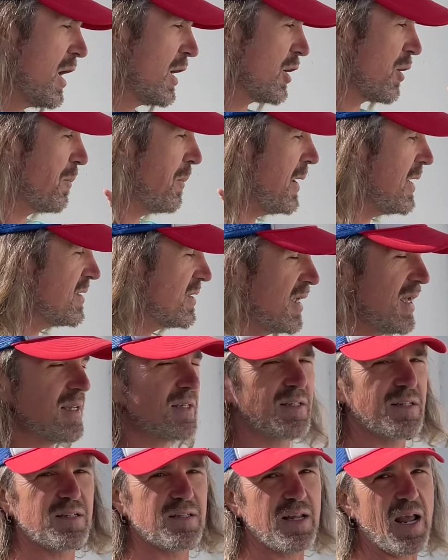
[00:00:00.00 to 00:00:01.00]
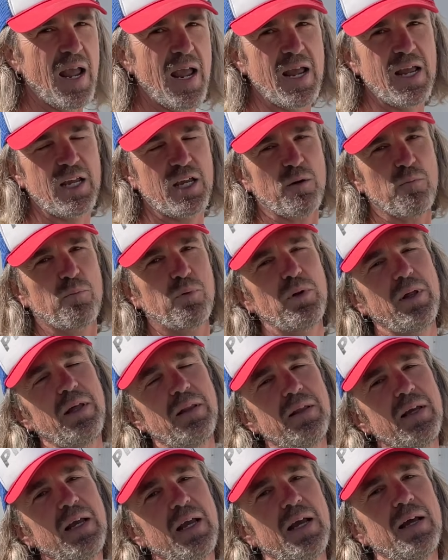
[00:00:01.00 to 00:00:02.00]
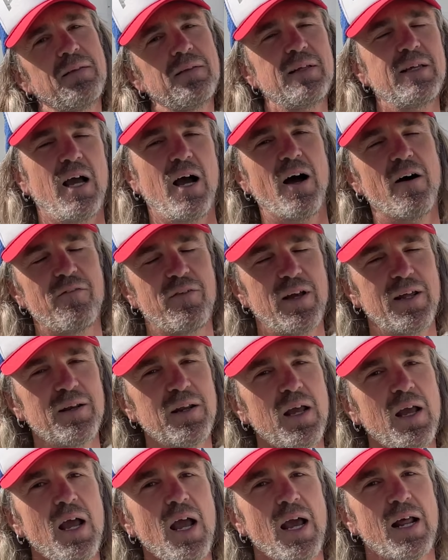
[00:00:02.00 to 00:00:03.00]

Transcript: your pizza is staying completely in the oven,